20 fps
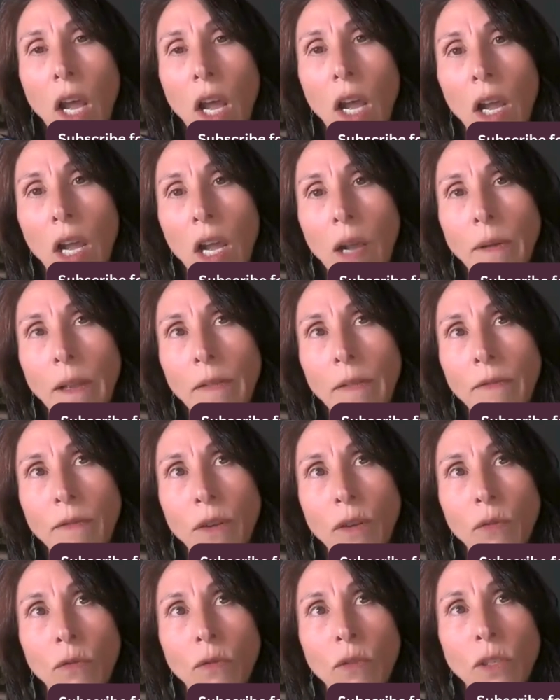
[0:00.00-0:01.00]
If
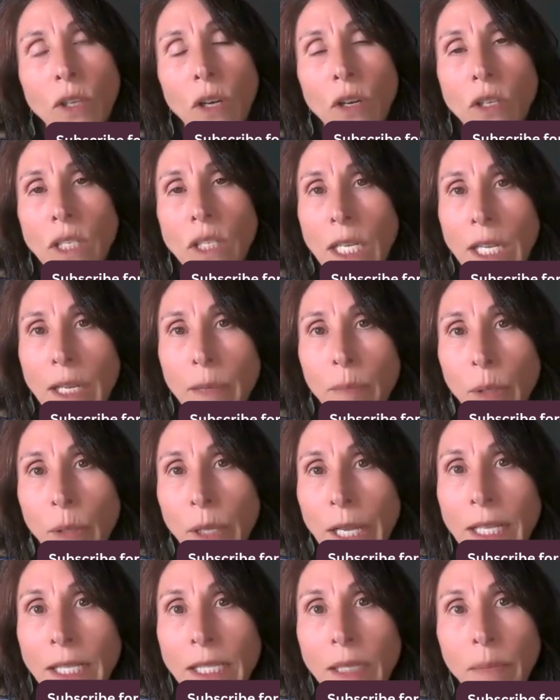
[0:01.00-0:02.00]
you start seeing
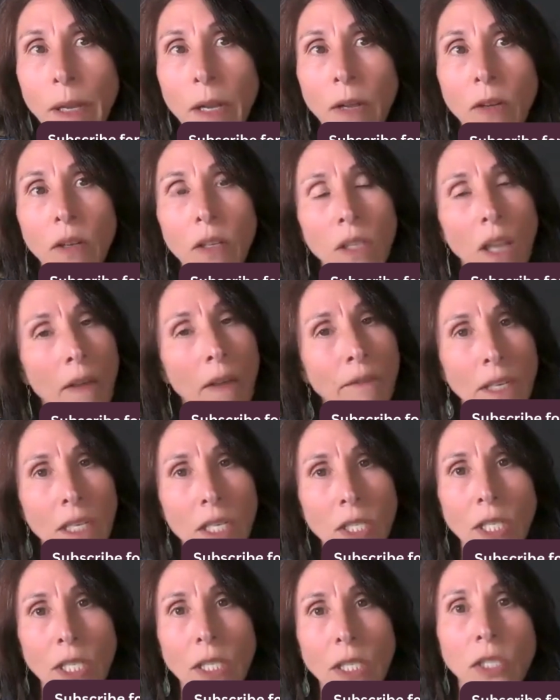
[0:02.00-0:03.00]
complaints about not
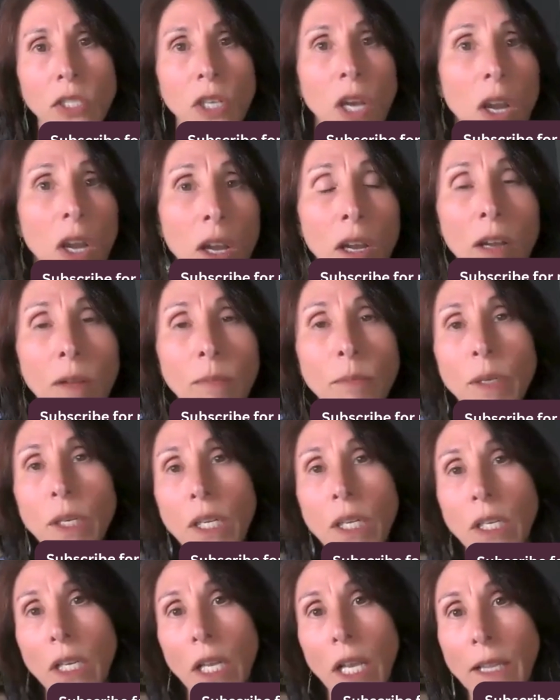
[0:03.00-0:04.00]
finishing the job
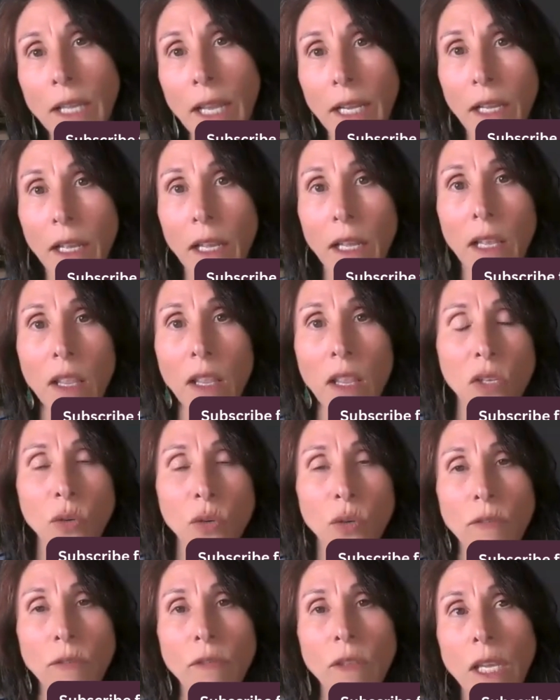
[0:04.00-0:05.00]
and that
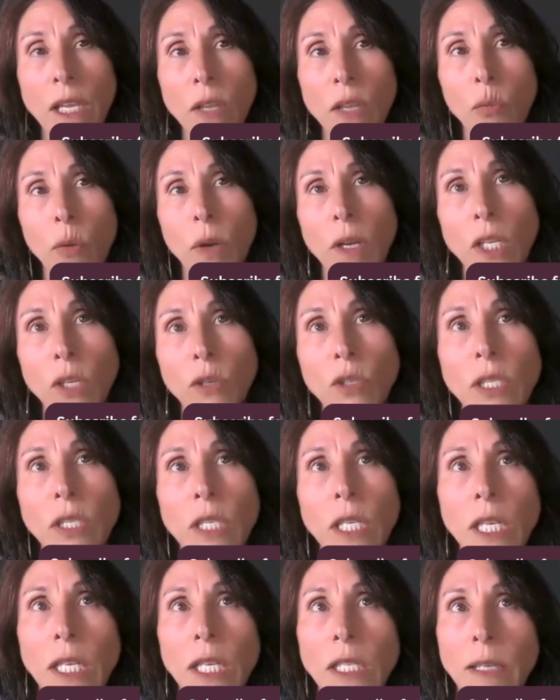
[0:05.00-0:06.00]
sort of thing, what you
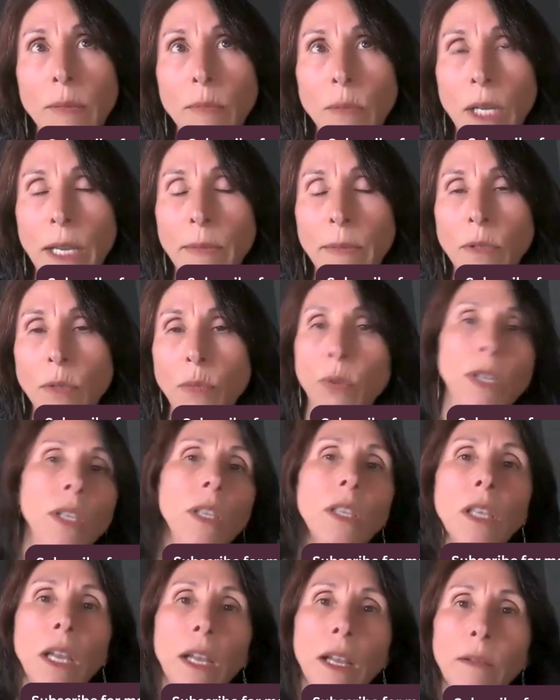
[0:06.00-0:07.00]
see sometimes
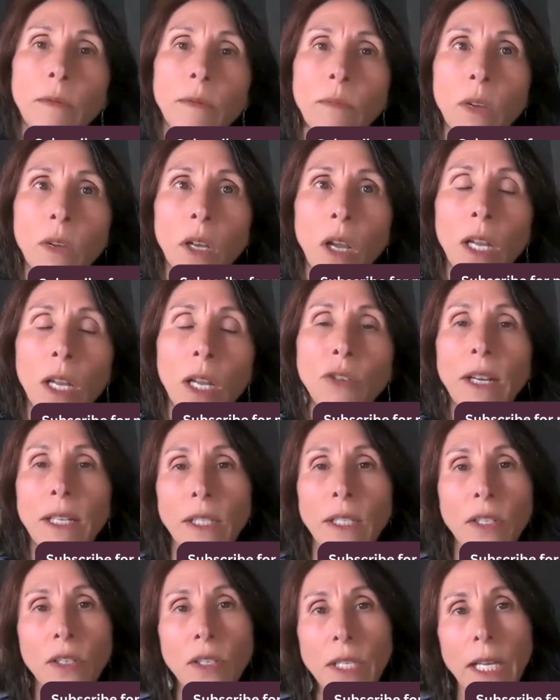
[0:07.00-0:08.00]
with
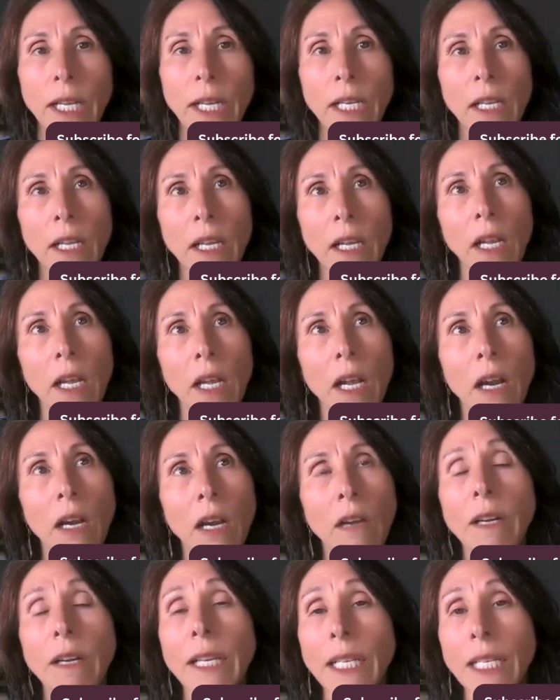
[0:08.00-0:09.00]
contractors that
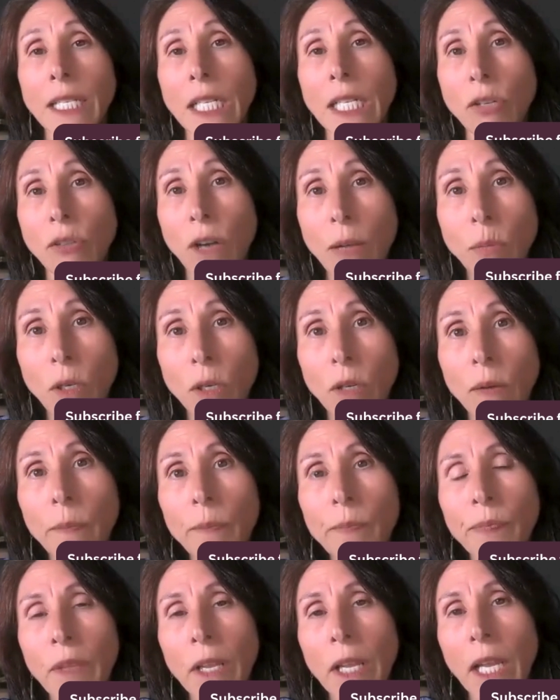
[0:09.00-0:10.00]
are running into
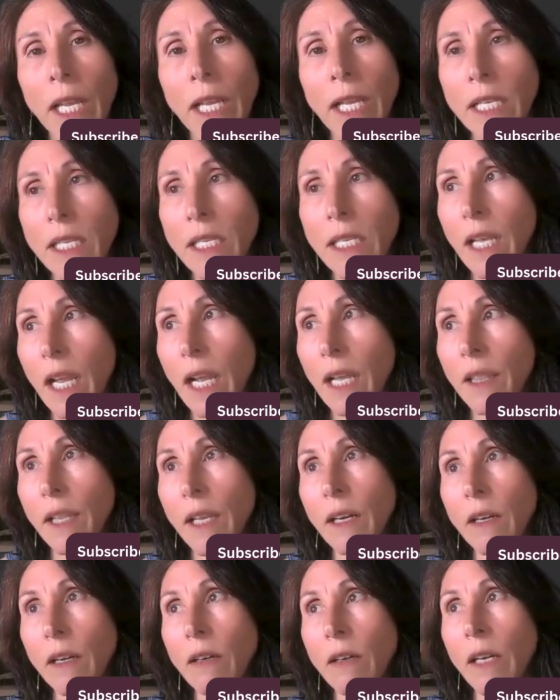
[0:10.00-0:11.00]
trouble is that
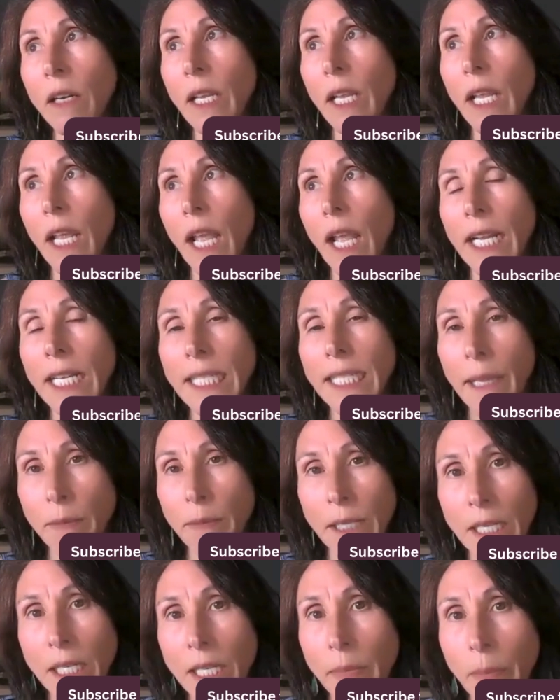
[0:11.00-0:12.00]
they're
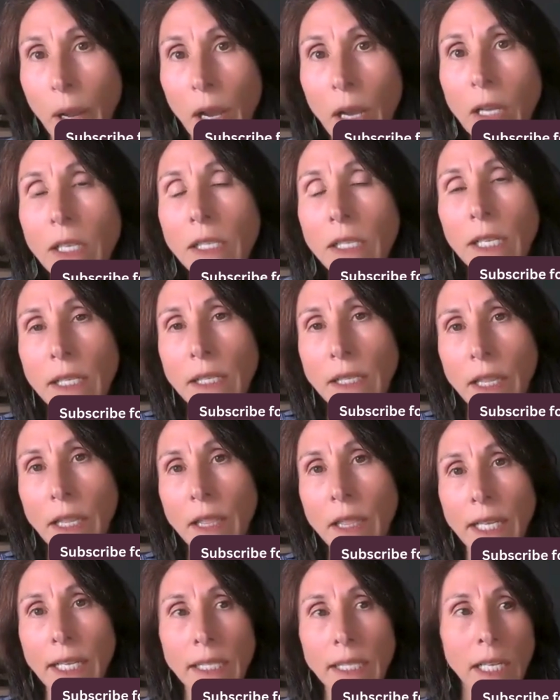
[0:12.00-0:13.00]
accepting deposits
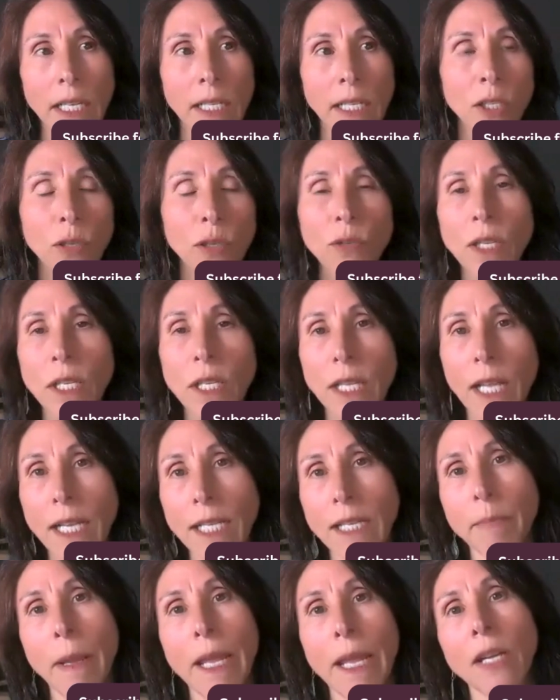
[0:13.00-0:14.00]
and things and using
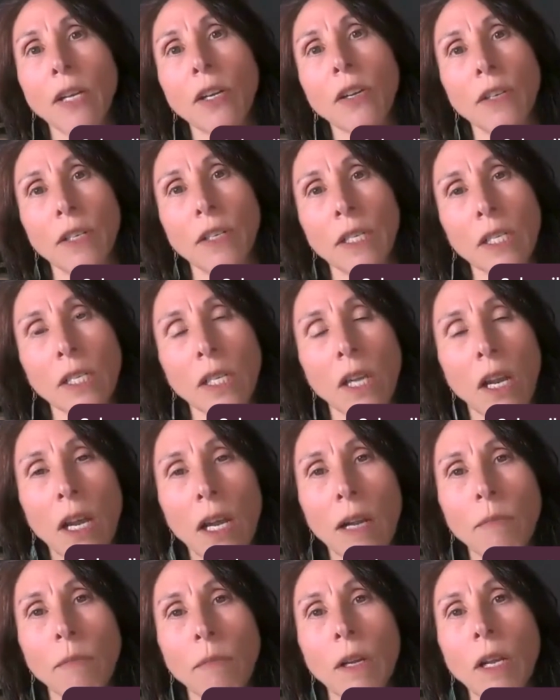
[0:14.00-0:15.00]
that to pay a current
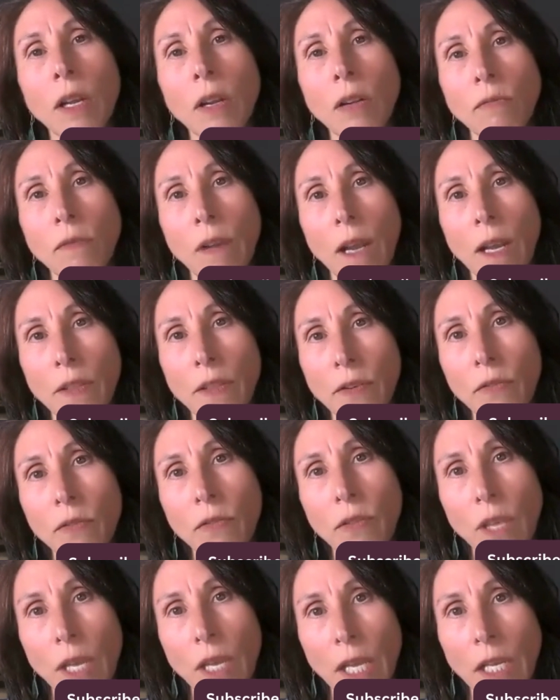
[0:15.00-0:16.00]
job
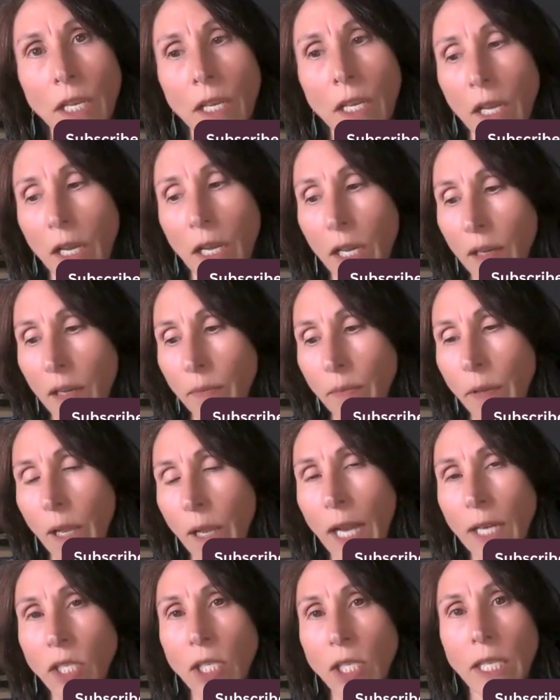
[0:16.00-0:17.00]
rather than
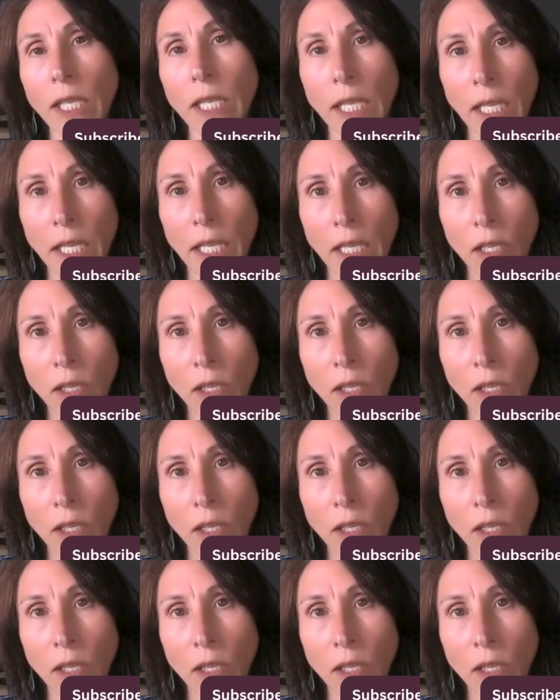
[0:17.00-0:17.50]
actually